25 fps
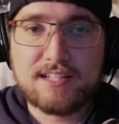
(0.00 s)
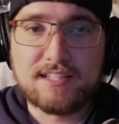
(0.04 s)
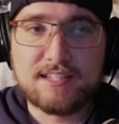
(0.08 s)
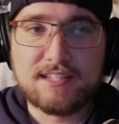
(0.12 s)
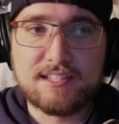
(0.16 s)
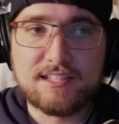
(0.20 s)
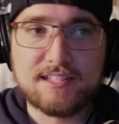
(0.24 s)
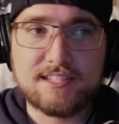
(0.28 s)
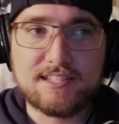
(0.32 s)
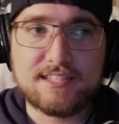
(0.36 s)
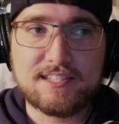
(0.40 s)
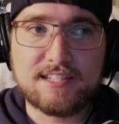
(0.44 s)

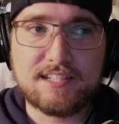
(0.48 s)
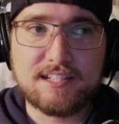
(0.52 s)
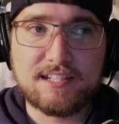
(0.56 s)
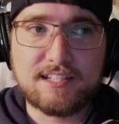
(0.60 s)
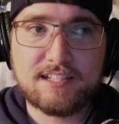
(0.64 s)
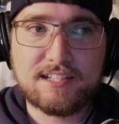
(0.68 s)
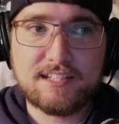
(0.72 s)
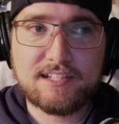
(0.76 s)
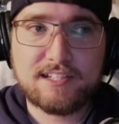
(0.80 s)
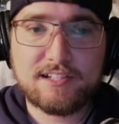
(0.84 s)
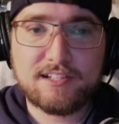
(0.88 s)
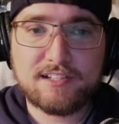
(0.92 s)
this city
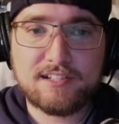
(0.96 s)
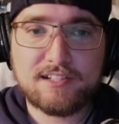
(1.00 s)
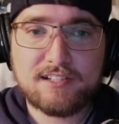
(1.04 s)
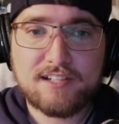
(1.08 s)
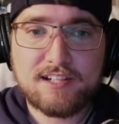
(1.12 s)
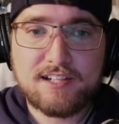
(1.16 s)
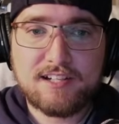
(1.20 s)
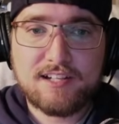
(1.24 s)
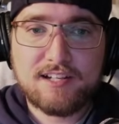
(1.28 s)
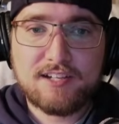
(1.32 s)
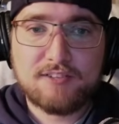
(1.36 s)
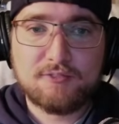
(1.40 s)
here,
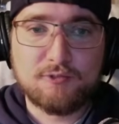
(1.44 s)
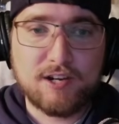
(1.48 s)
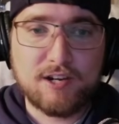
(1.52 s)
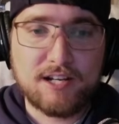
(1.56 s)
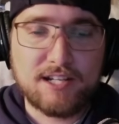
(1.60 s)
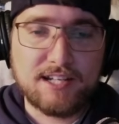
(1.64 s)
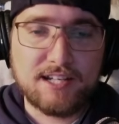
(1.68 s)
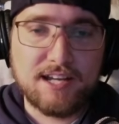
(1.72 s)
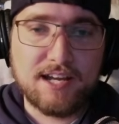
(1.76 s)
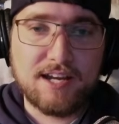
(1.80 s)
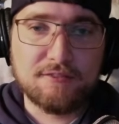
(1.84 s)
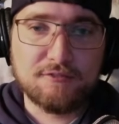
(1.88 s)

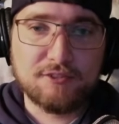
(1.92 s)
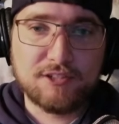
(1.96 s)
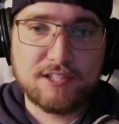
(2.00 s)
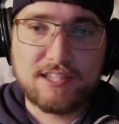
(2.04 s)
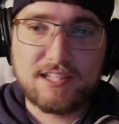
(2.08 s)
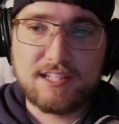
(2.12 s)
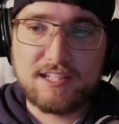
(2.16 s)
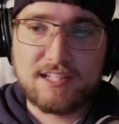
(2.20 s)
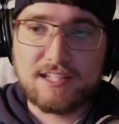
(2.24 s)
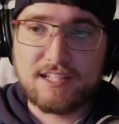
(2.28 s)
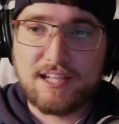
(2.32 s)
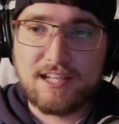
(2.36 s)
running
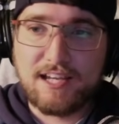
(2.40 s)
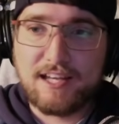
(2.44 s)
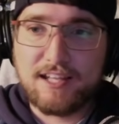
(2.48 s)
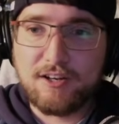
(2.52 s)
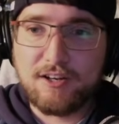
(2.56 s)
everything at